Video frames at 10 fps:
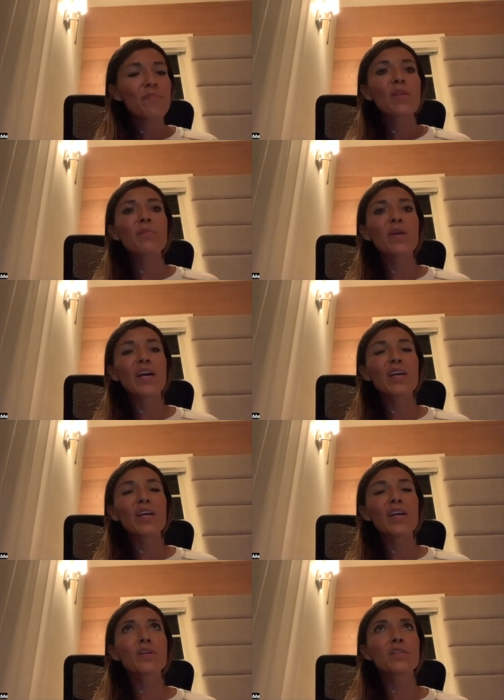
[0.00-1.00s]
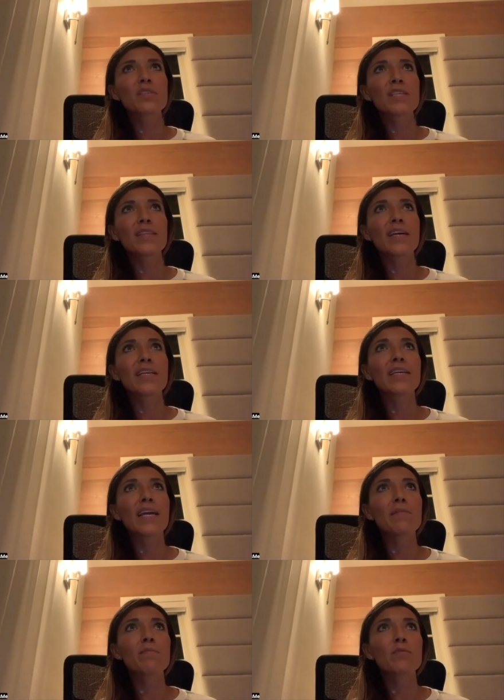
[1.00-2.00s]
but i also understand that it
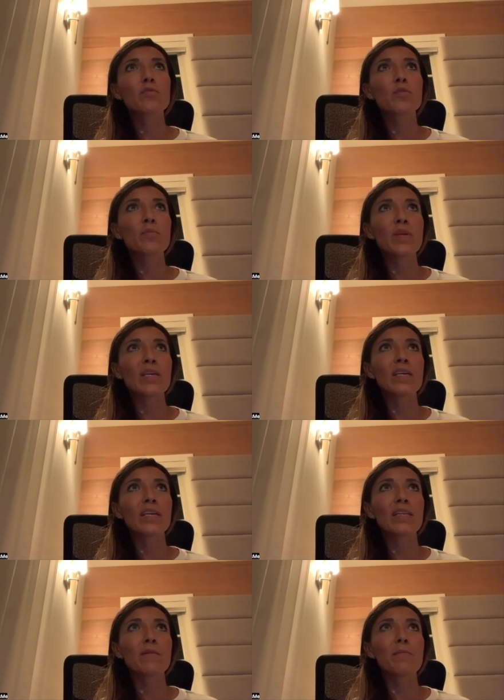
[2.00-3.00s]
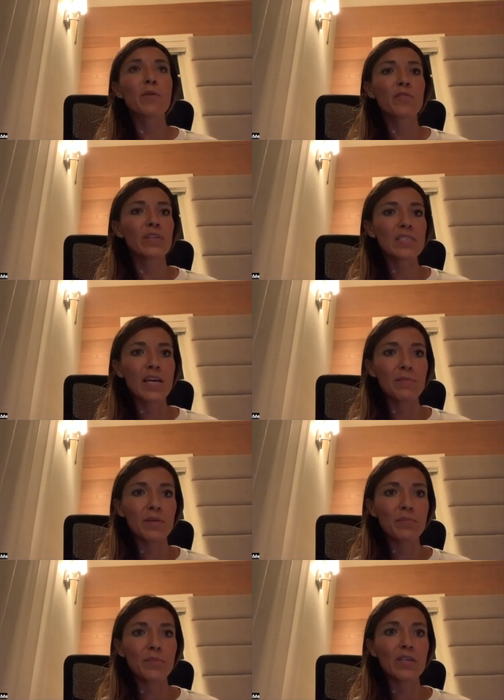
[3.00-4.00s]
came to me in the perfect
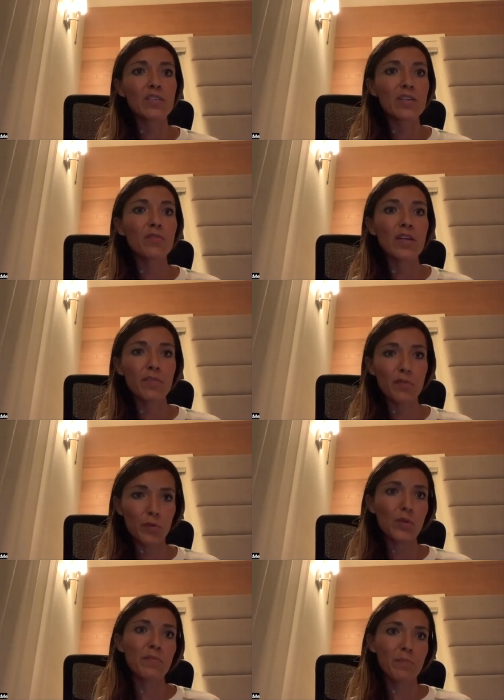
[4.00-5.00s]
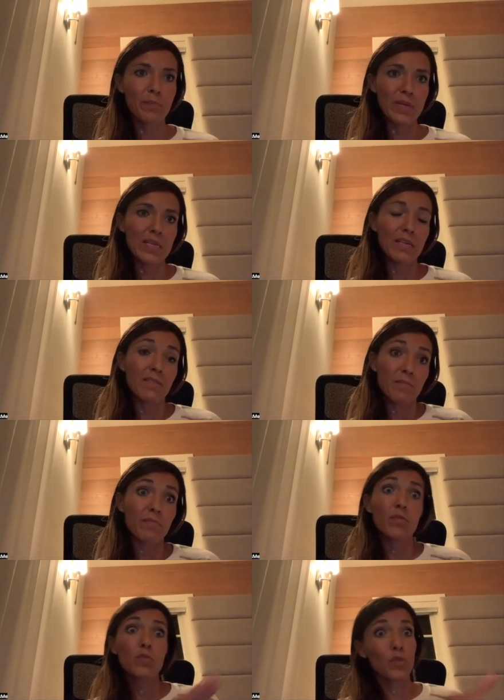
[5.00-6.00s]
timing because if, if it would have been
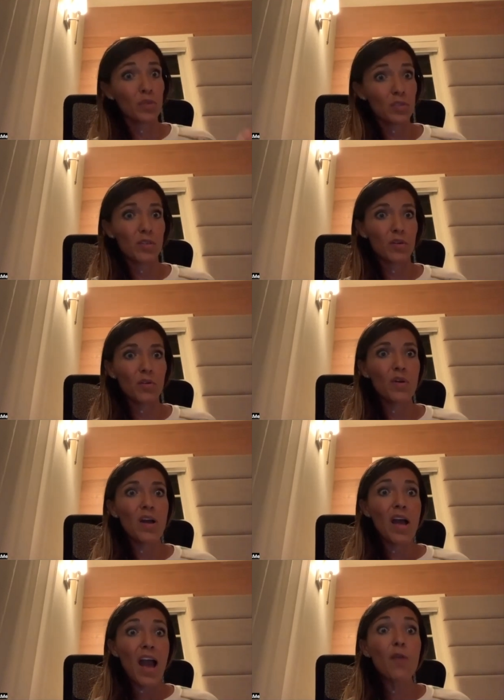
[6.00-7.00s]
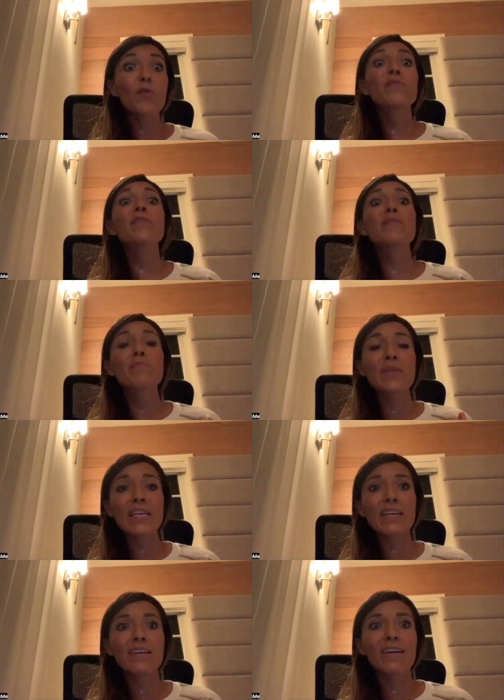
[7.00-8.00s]
two years ago i would have been
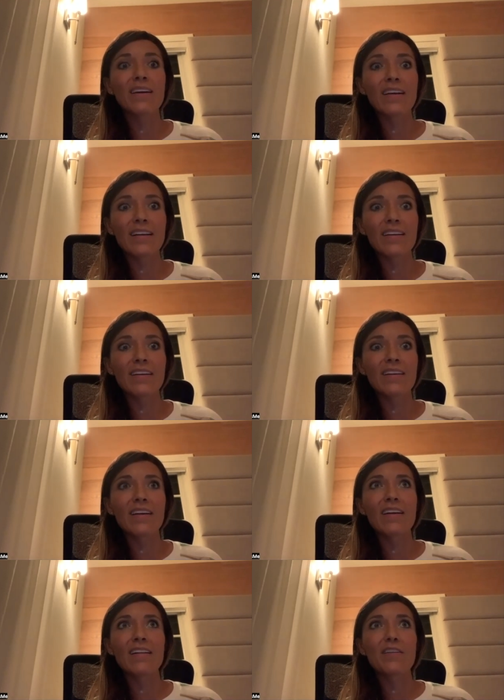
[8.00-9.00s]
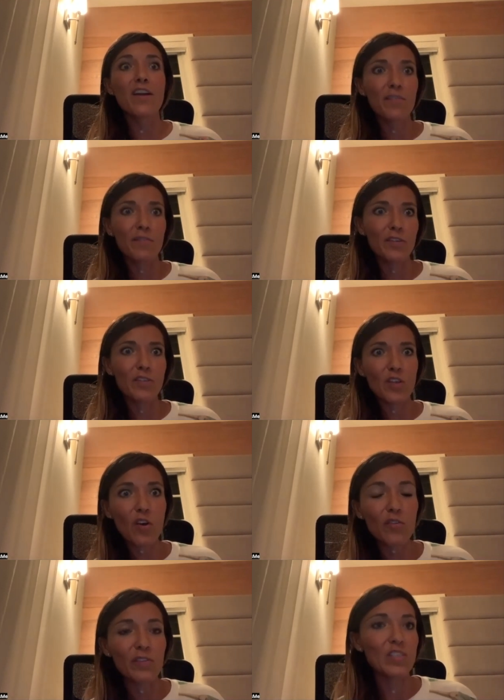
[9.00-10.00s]
be nervous
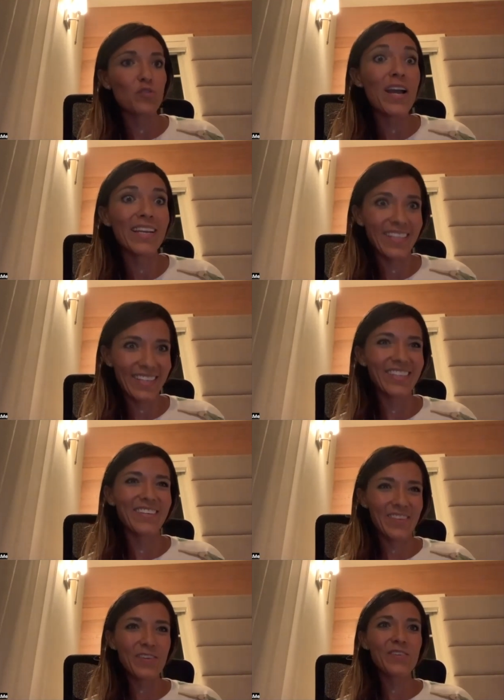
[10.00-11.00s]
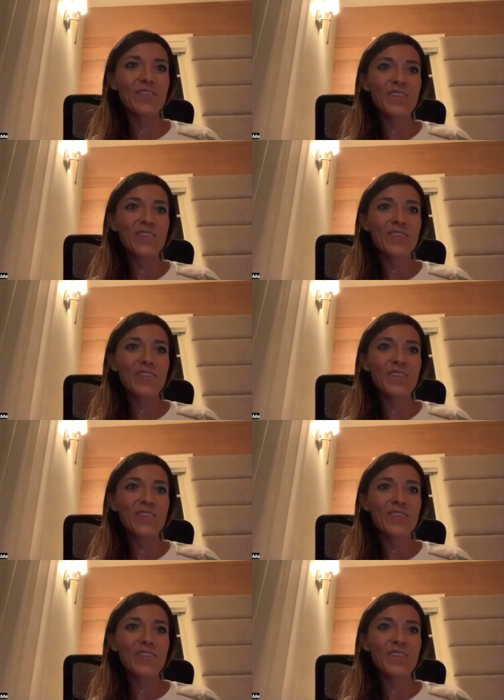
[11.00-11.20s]
of even trying it you know